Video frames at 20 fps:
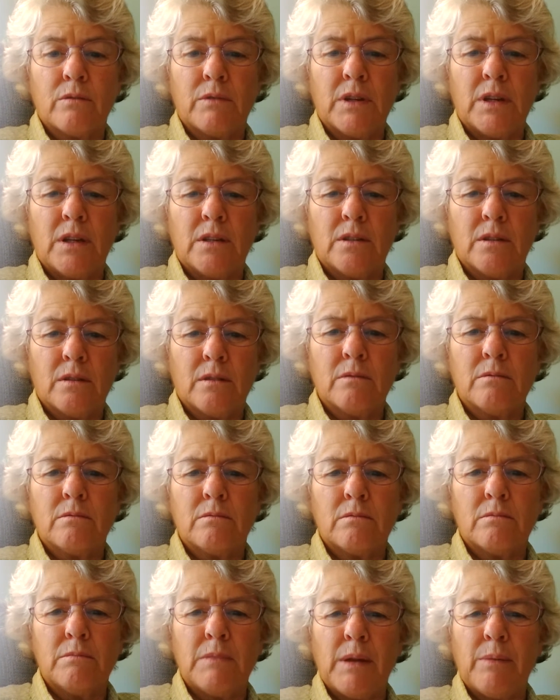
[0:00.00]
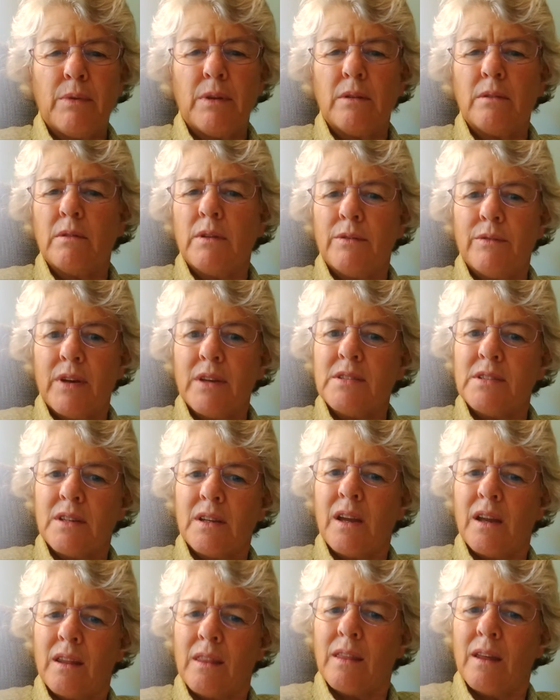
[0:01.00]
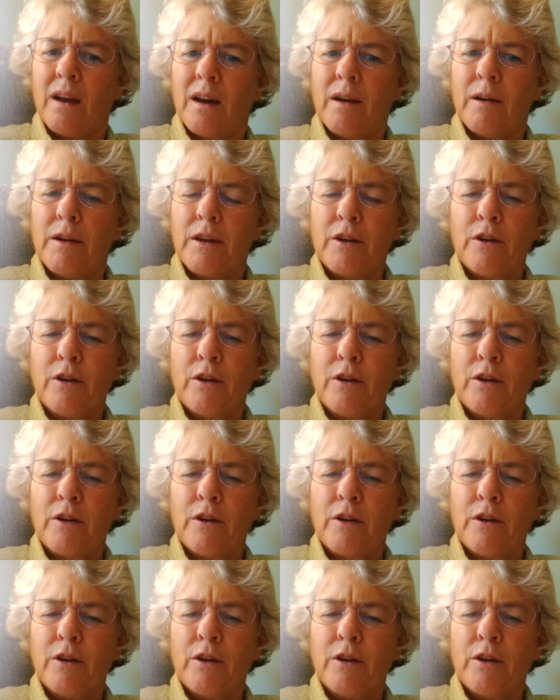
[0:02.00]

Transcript: We need to maybe investigate that.